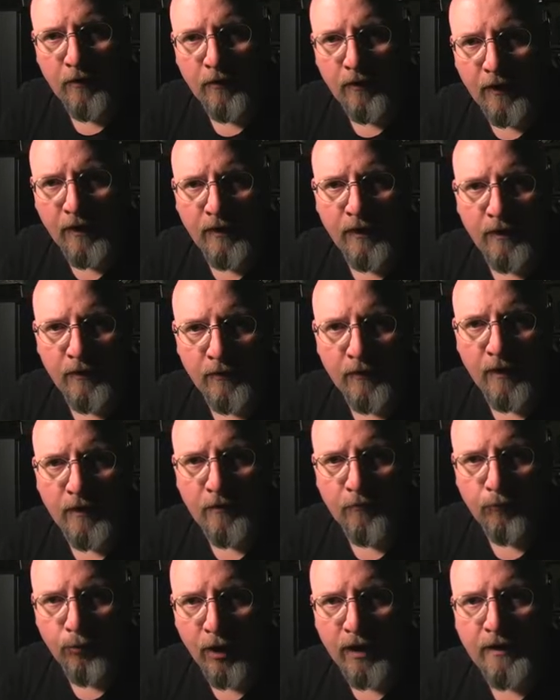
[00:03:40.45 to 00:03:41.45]
That he,
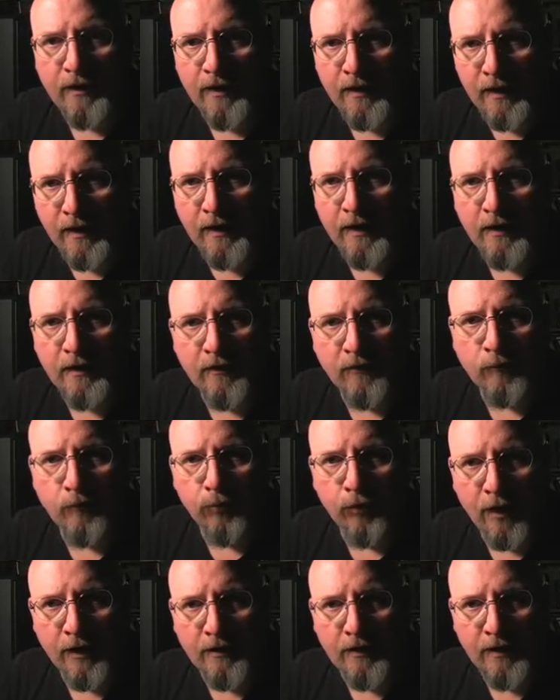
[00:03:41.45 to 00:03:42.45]
that Brett Keene is
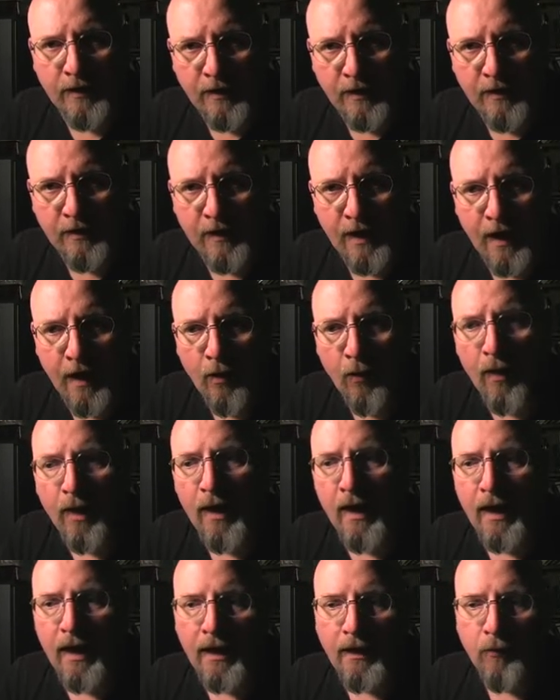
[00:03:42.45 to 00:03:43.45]
Brett Keene now,
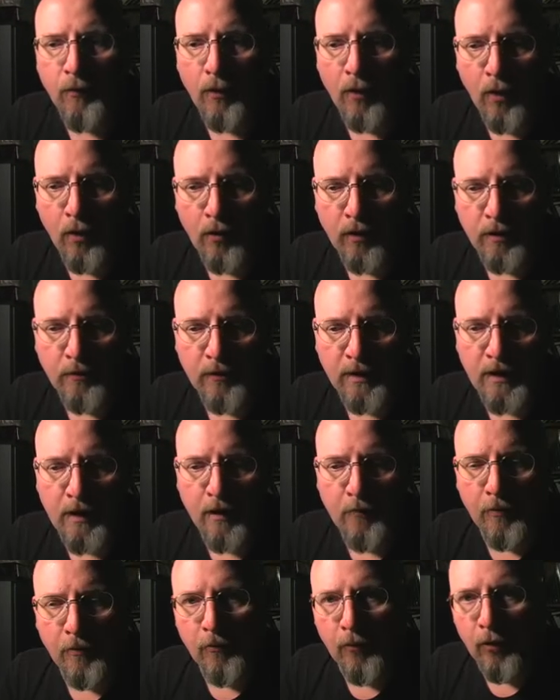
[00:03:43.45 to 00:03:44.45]
and he will only
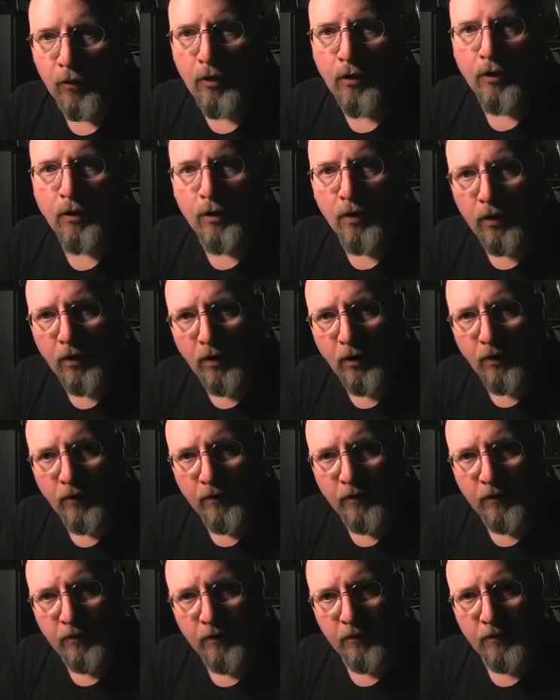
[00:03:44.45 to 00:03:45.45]
become a more
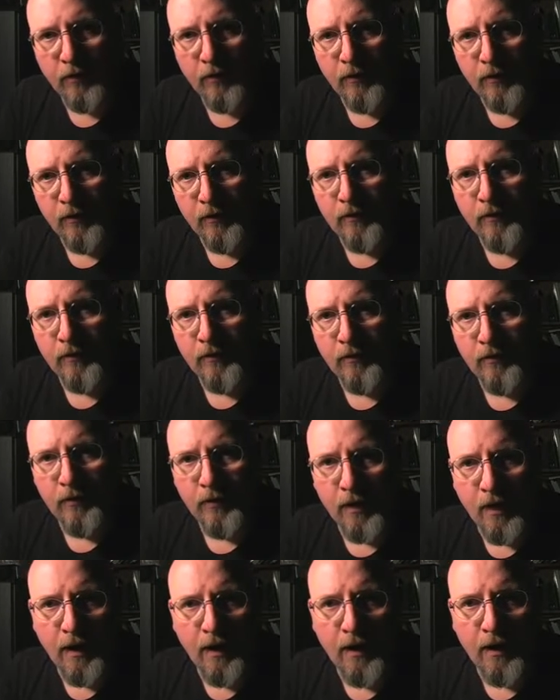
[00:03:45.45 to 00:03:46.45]
curdled,
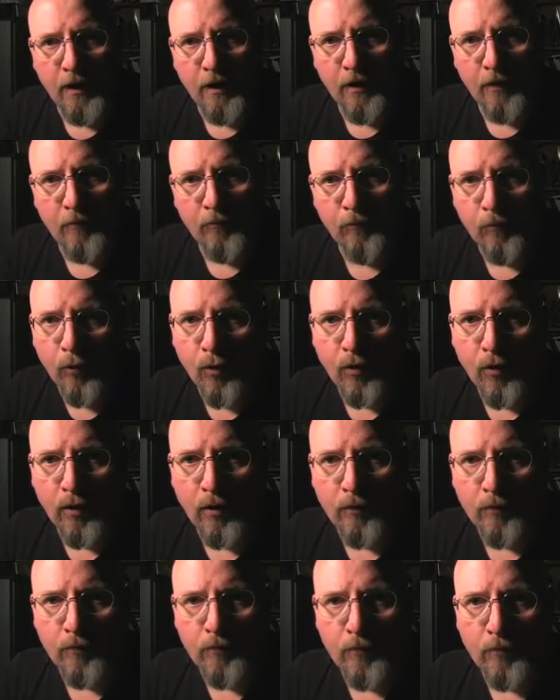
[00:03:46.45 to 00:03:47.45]
uh,
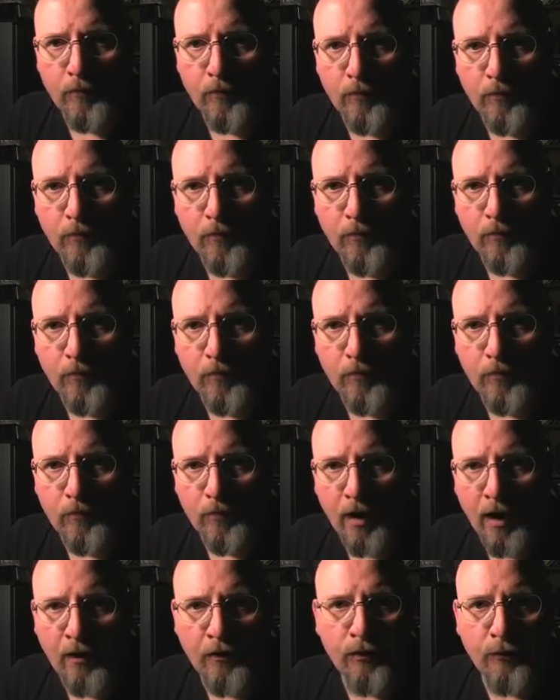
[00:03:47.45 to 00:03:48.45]
more
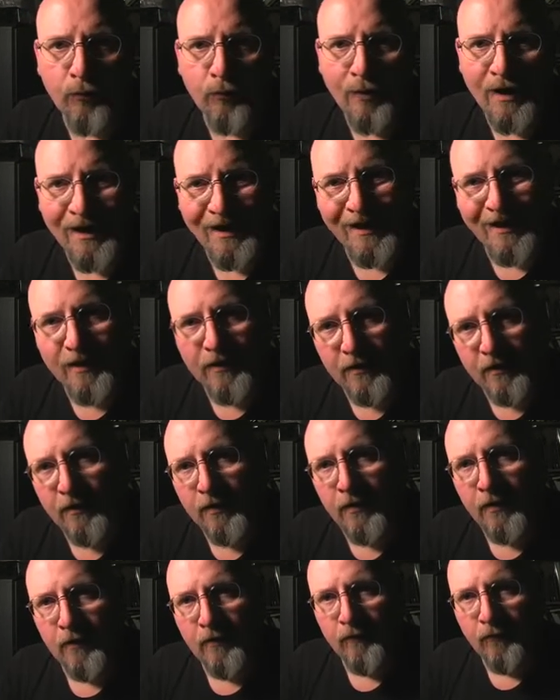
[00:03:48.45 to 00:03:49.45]
arthritic
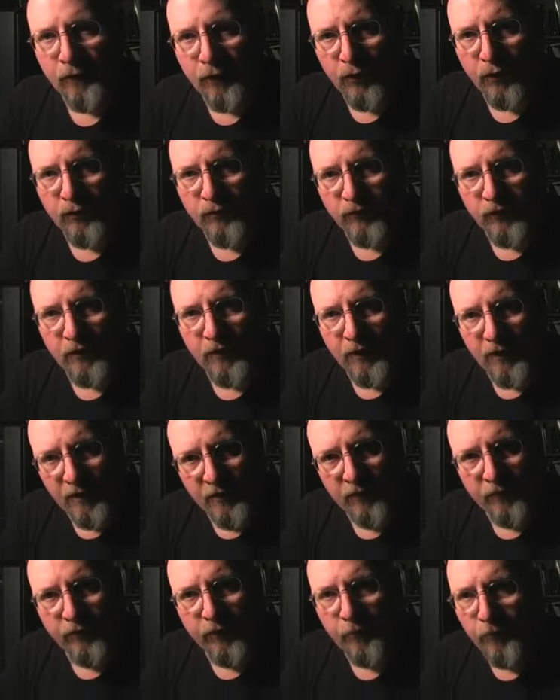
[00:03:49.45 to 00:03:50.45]
version
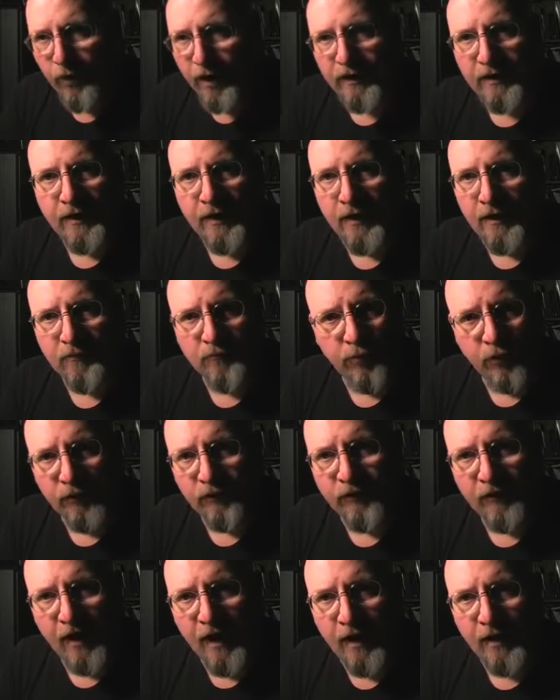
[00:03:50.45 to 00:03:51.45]
of the Brett Keane
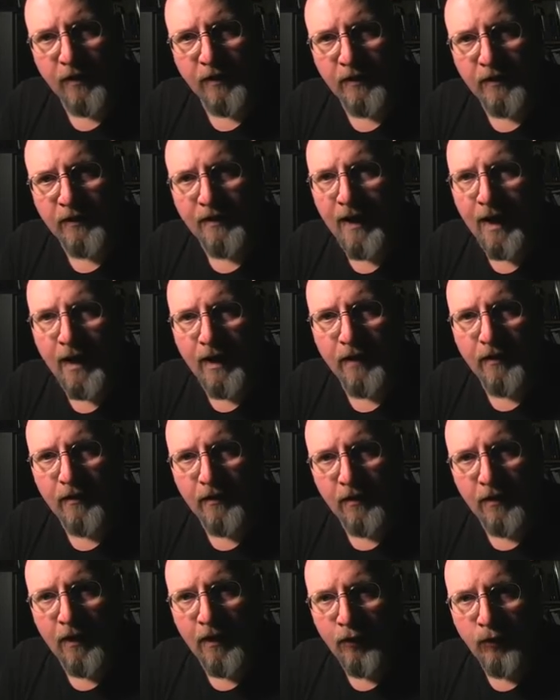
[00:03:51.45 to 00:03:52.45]
personality, not
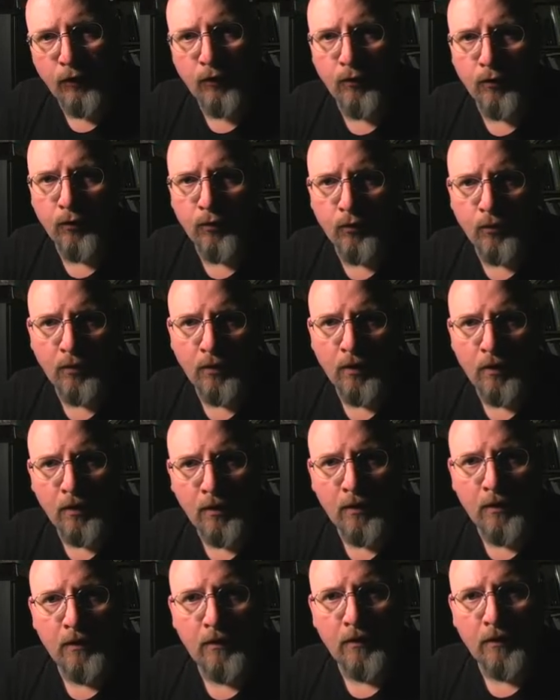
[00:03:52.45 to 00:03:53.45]
a new,
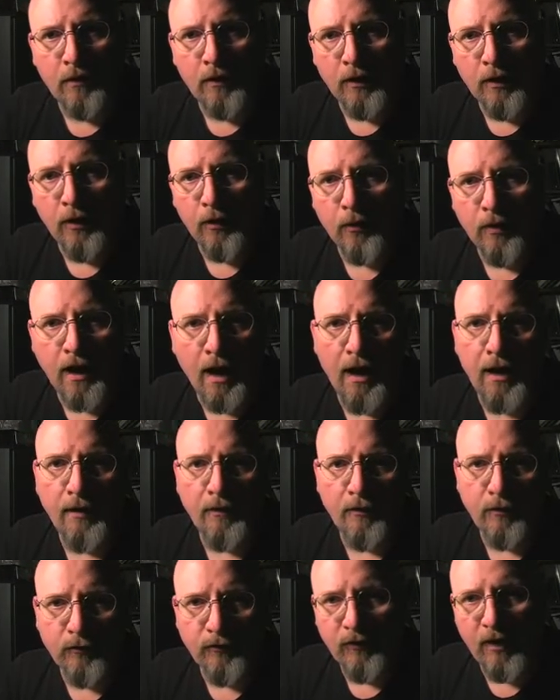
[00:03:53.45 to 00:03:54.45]
you know,
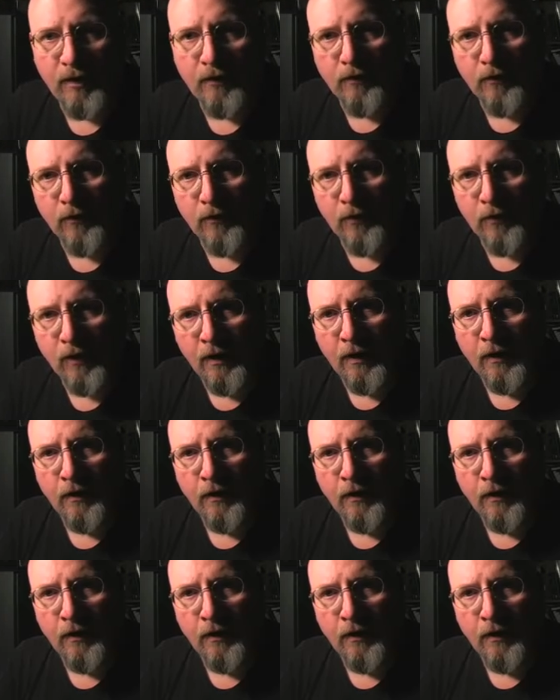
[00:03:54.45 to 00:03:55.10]
kinder, gentler,